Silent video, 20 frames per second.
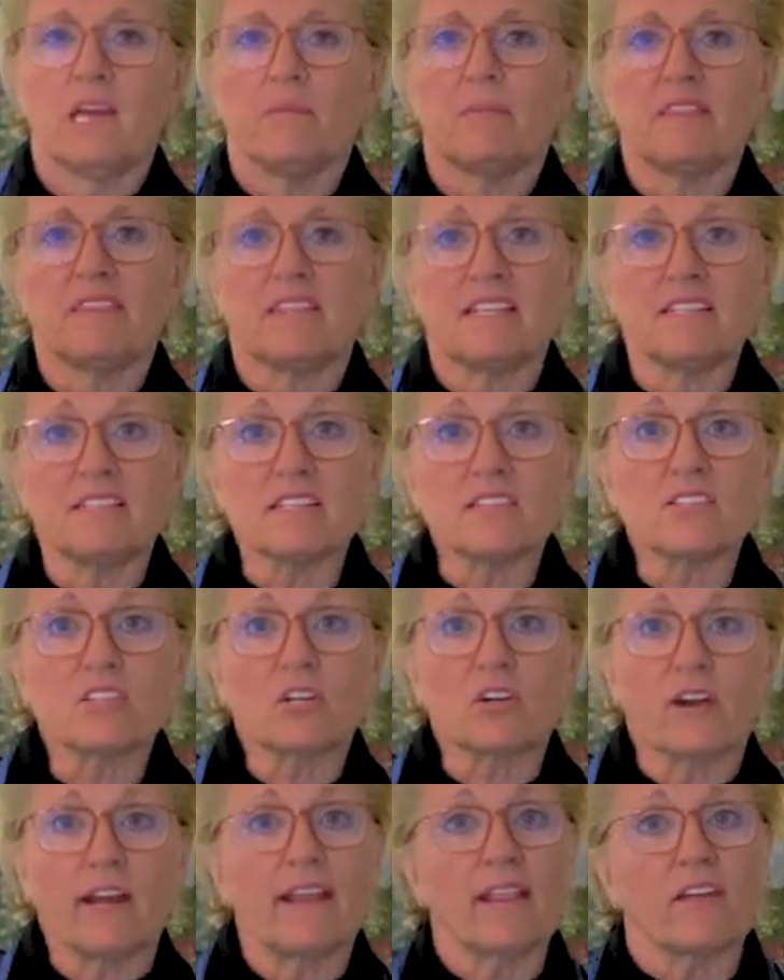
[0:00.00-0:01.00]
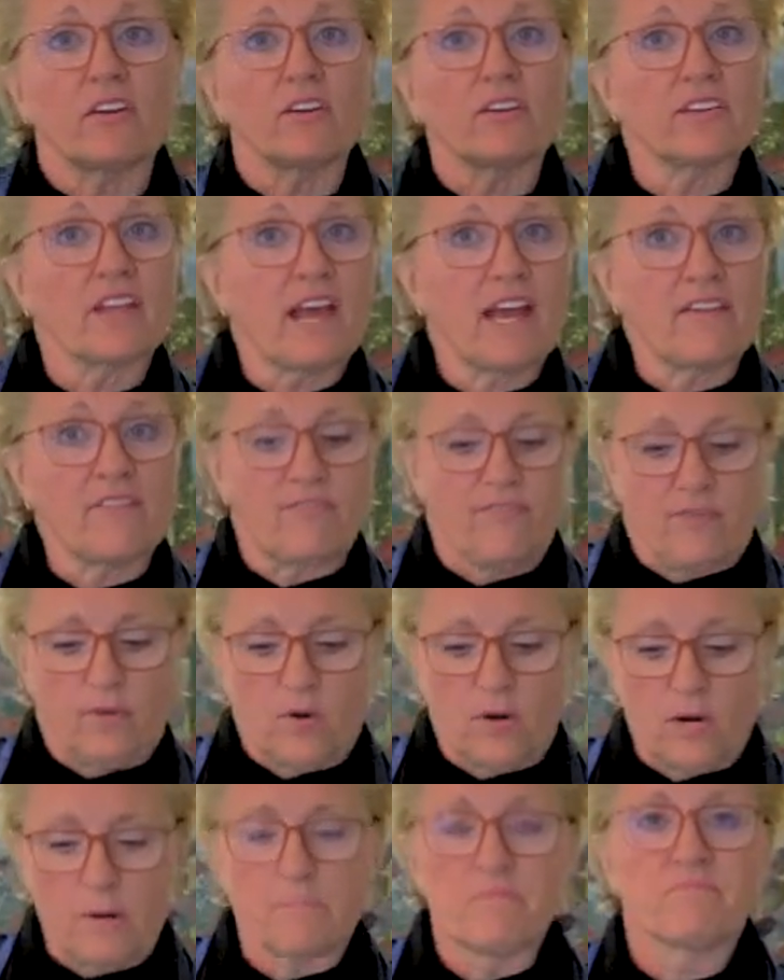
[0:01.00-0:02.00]
But this is a great little knife
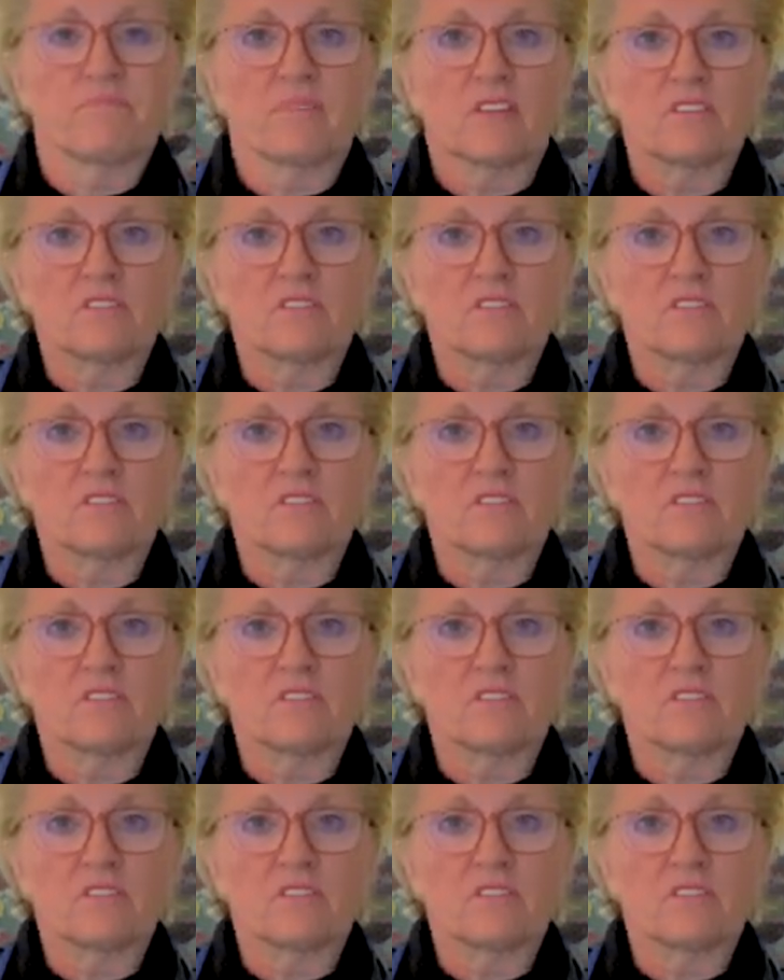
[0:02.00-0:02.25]
for